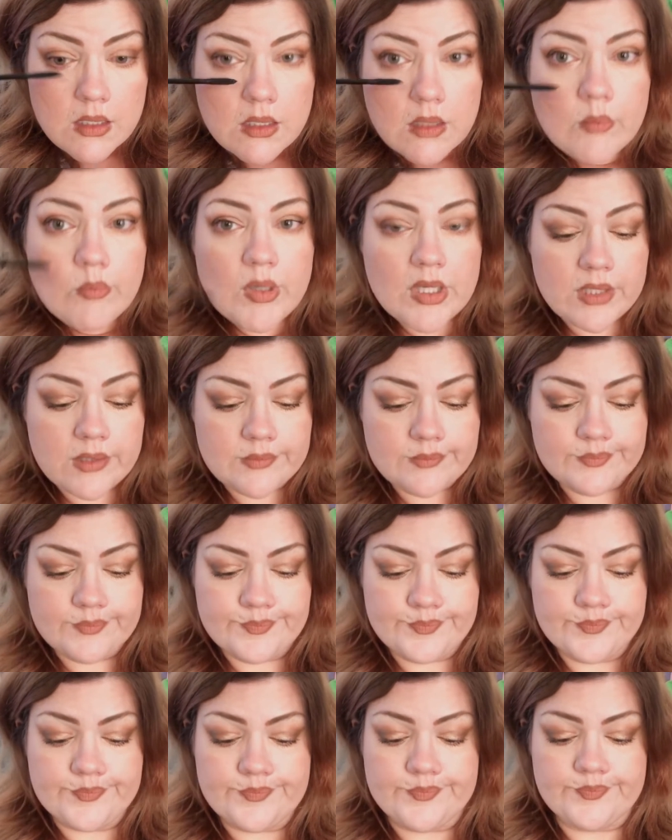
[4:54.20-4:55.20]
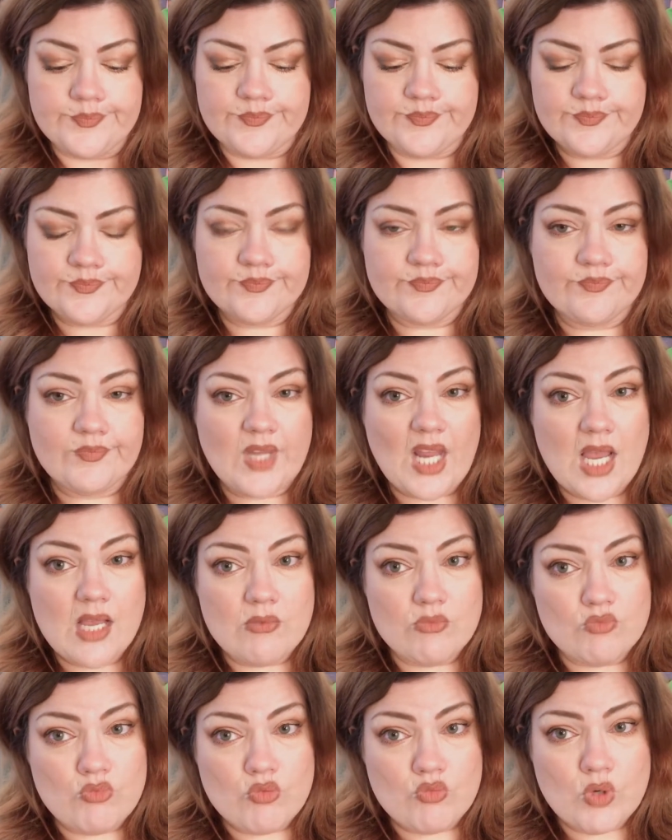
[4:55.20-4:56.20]
but
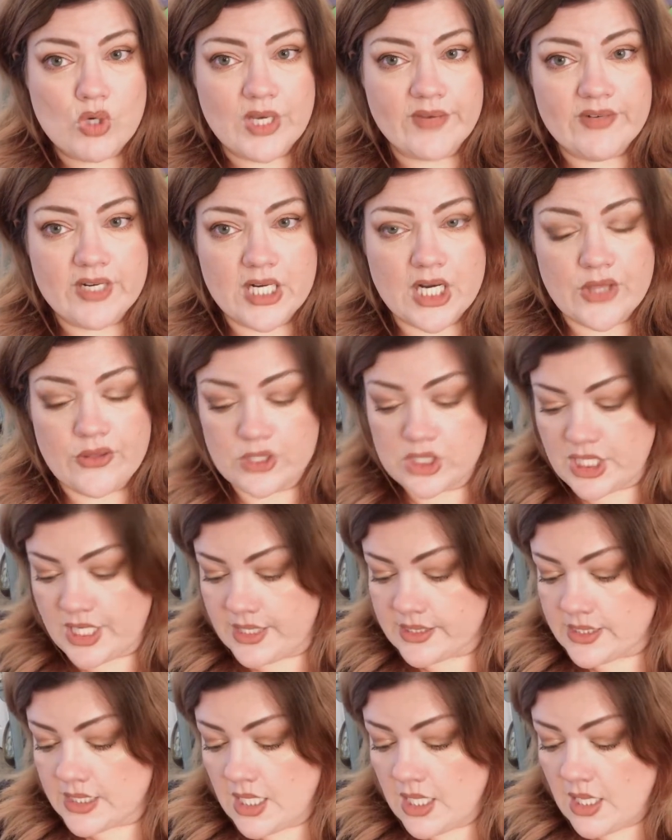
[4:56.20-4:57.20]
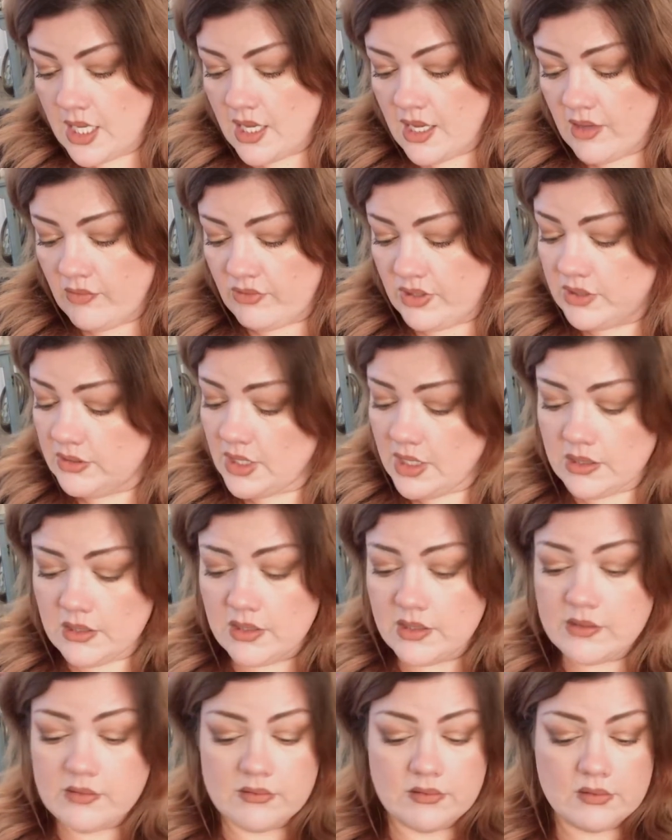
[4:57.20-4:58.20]
we'll give it another chance. If I don't like
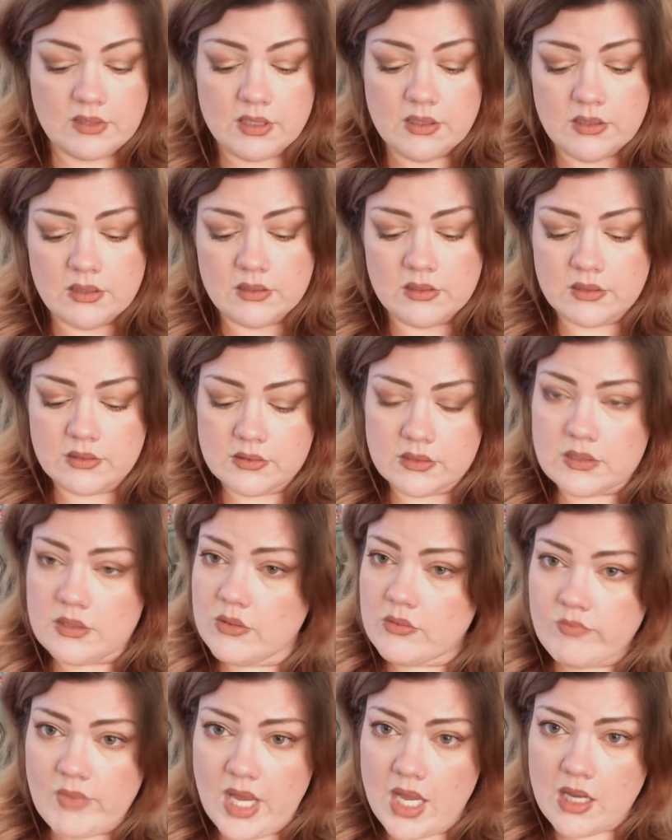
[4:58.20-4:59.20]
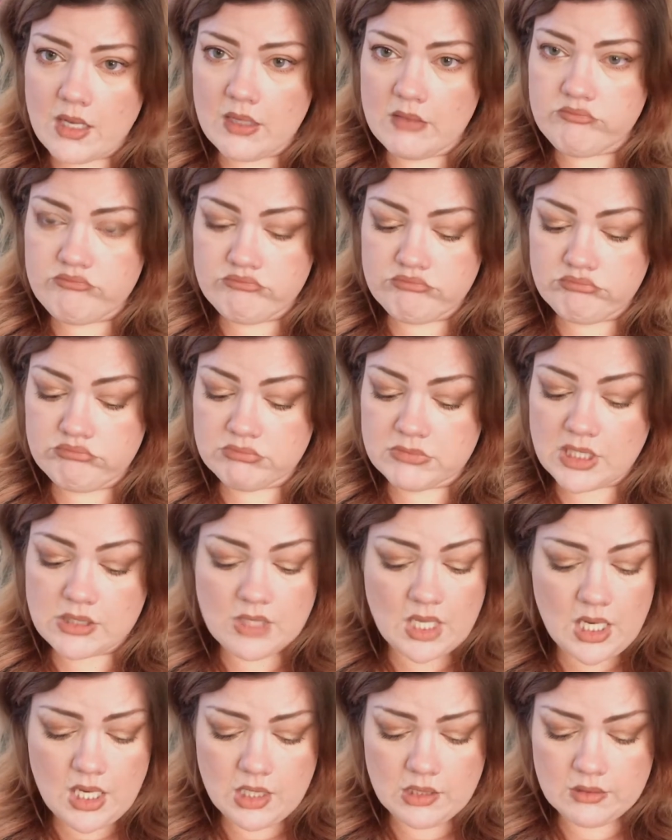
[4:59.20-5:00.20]
it, girl, it's going back. Don't
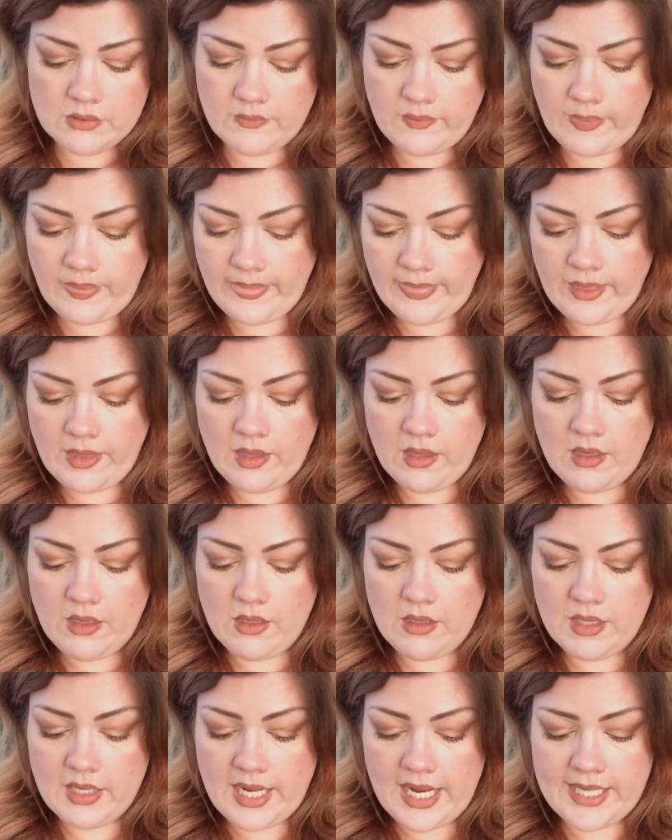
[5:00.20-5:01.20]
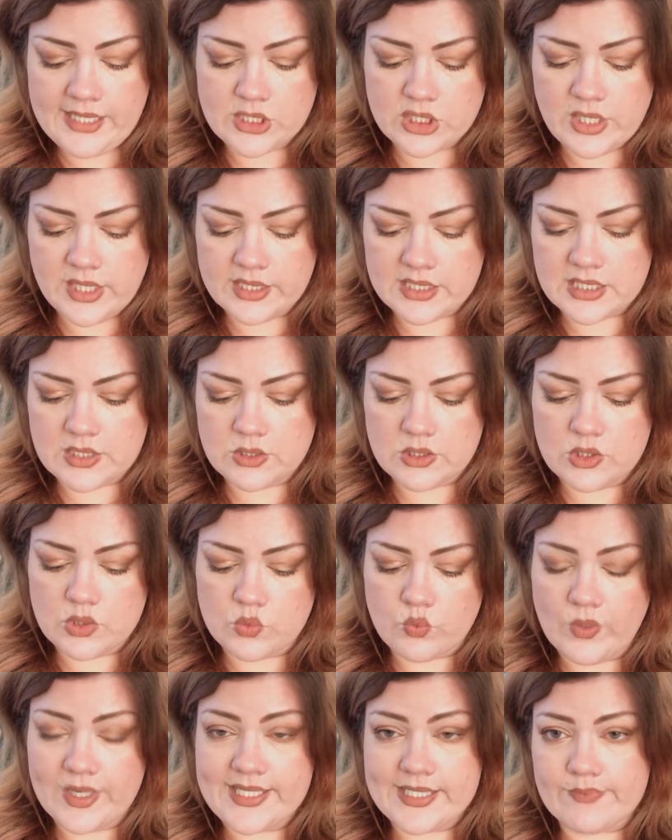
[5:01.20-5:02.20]
care. I ain't trying to just
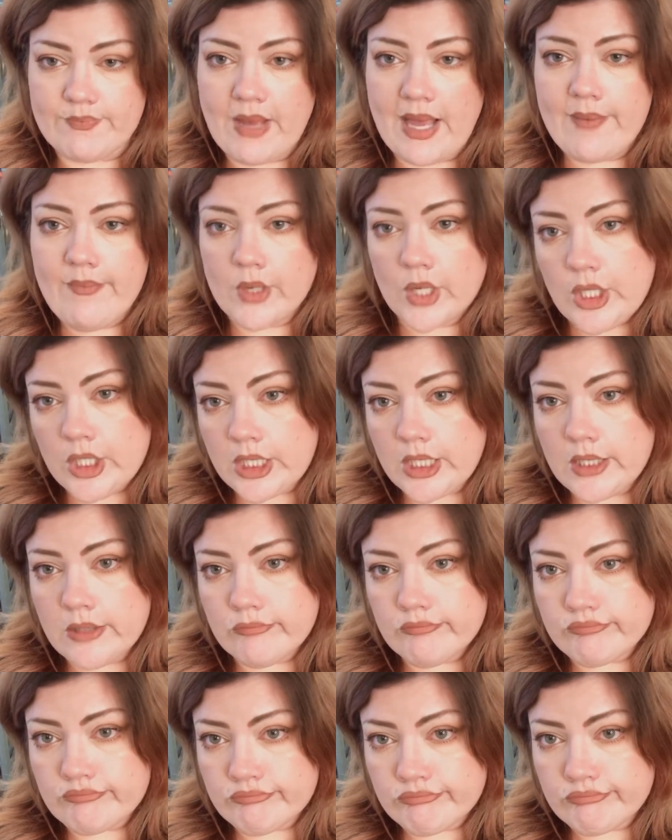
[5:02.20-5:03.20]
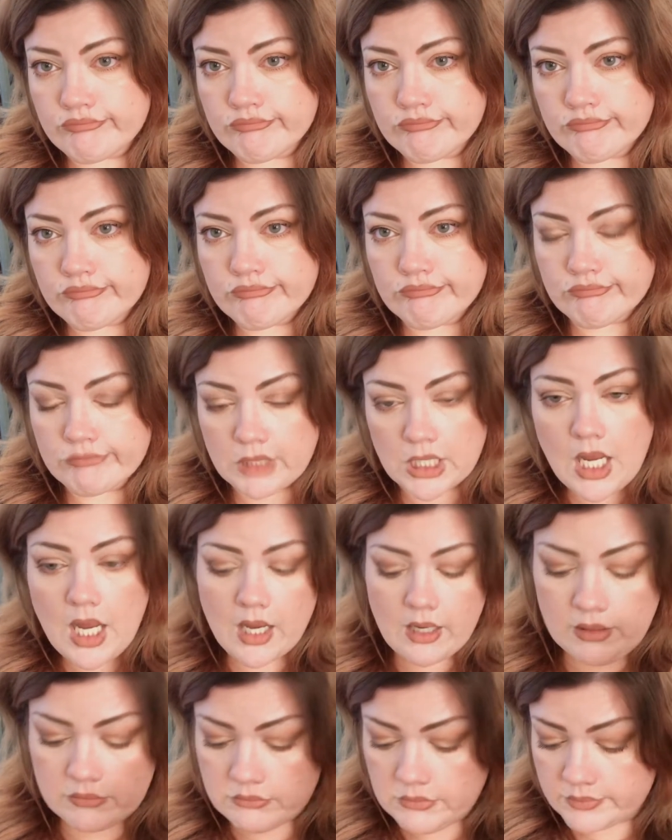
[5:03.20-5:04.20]
waste my money. Nah,
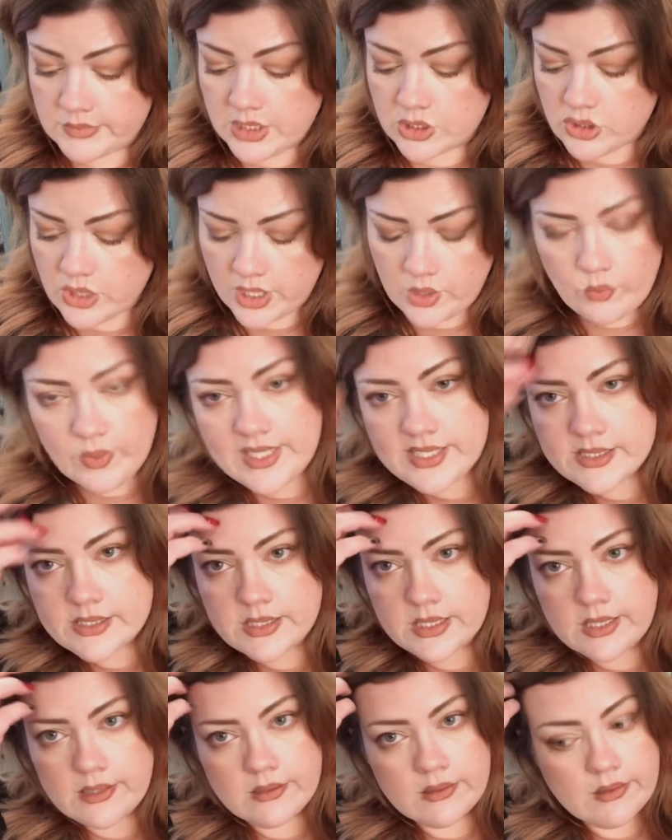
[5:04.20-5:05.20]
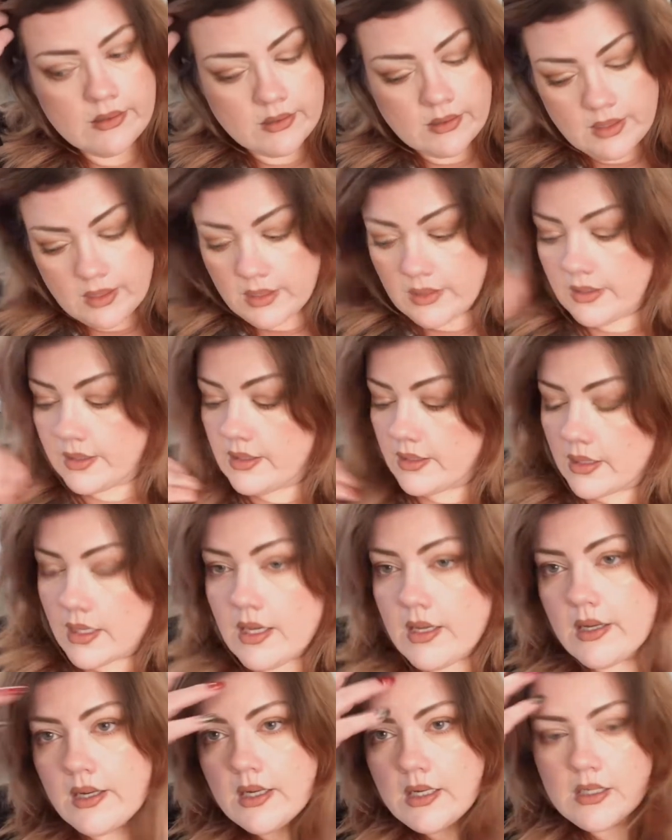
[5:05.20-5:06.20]
I'm not trying to waste it.
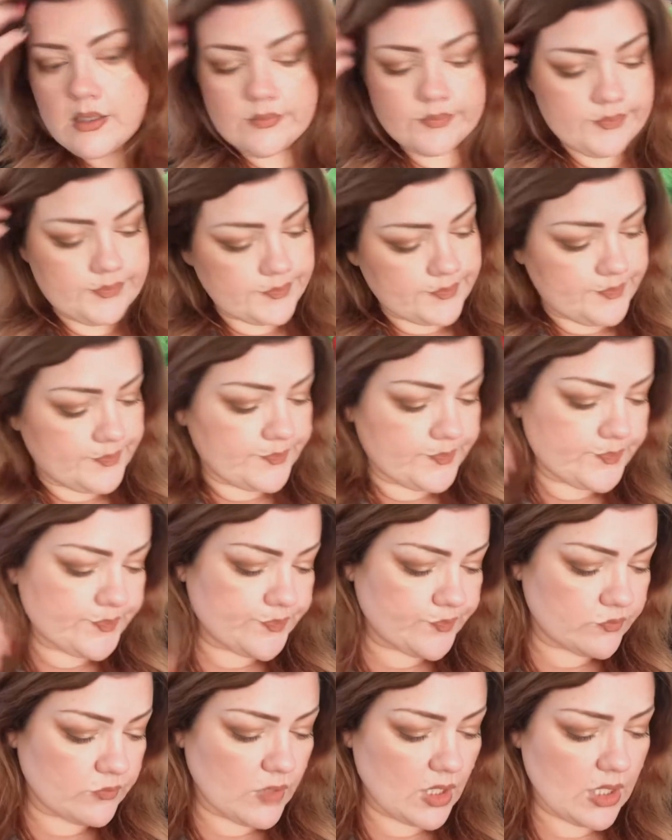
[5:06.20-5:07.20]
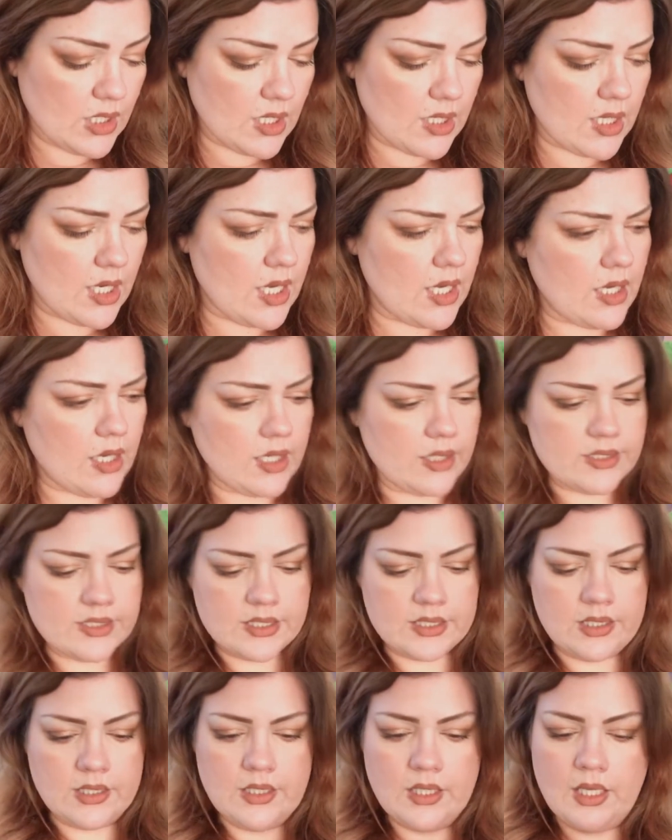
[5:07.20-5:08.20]
Then I
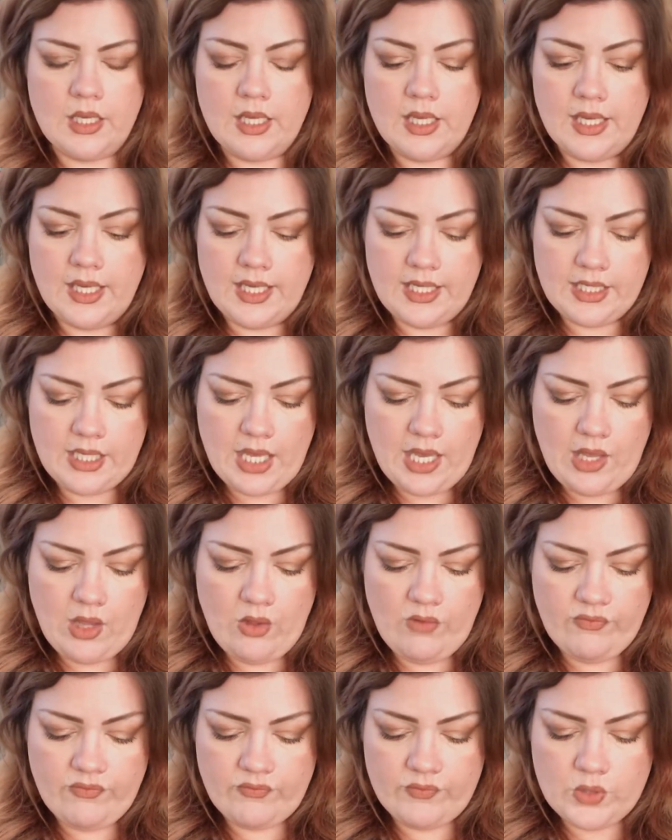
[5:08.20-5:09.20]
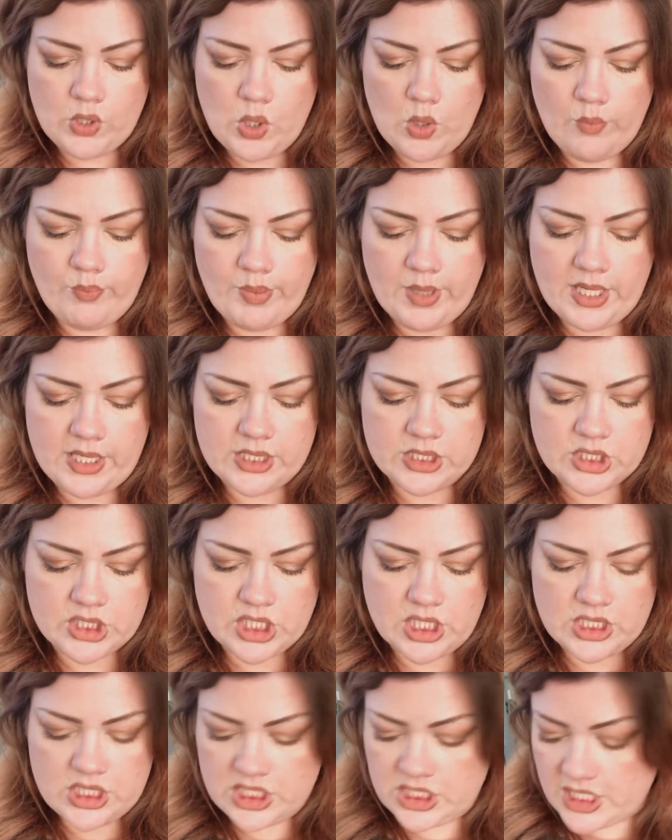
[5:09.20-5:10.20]
got an e.l.f. No Budge
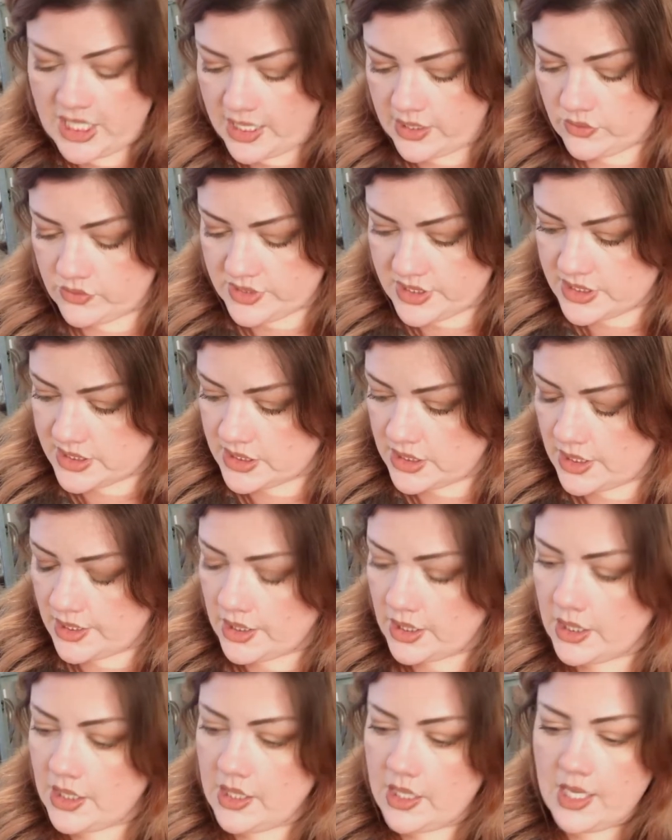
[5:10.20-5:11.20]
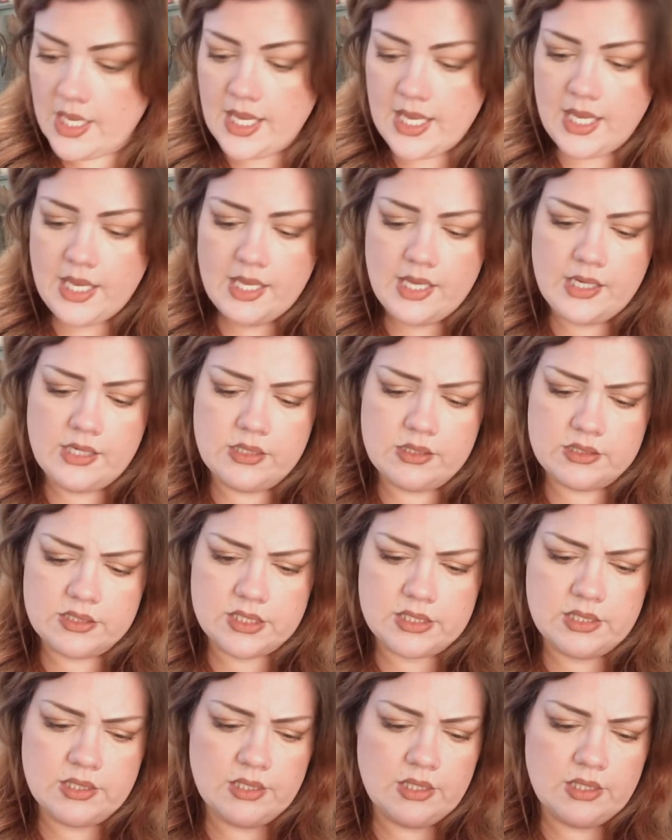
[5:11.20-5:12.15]
shadow stick, and